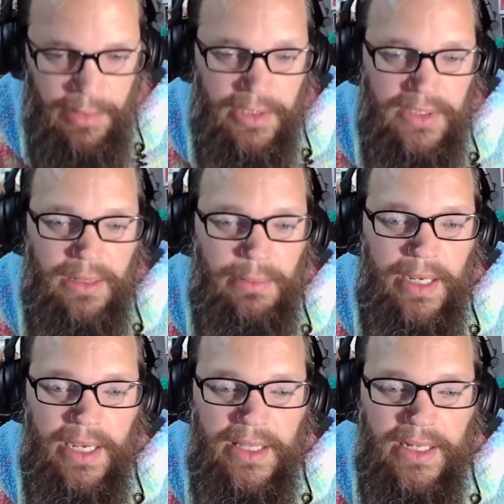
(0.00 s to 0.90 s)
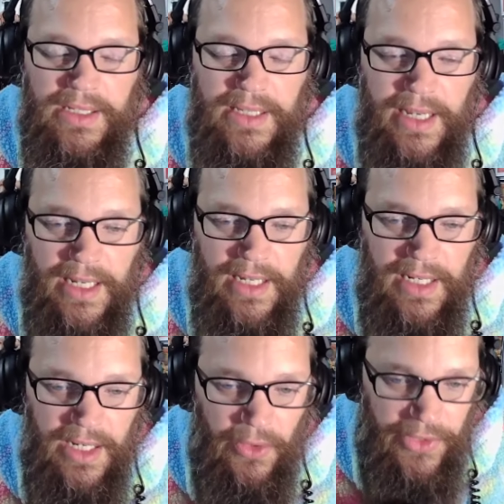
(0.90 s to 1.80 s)
it looks like a man that has taken
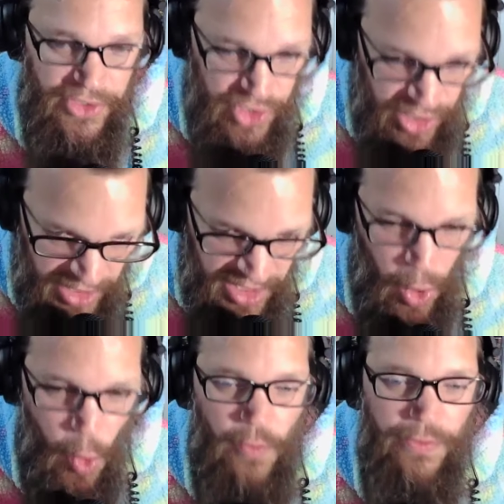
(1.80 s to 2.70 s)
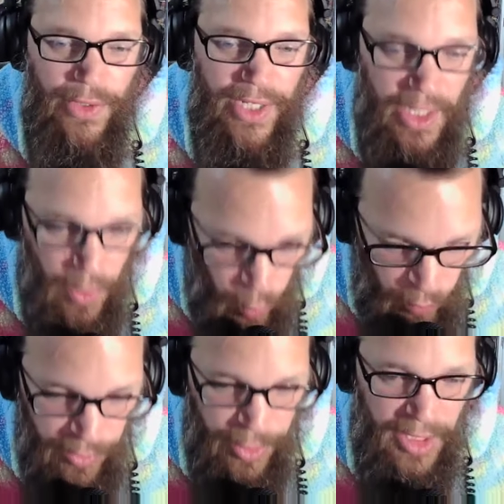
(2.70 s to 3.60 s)
it on the chin over and
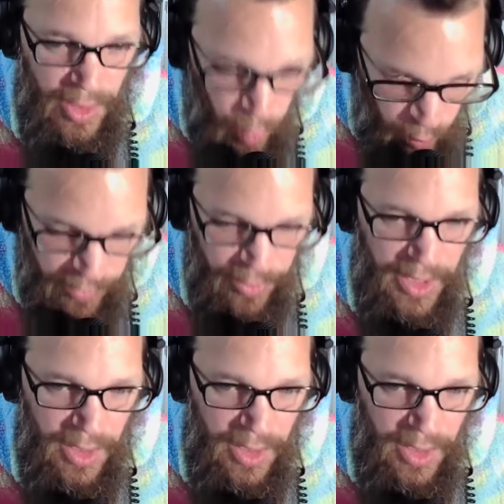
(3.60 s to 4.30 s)
over and over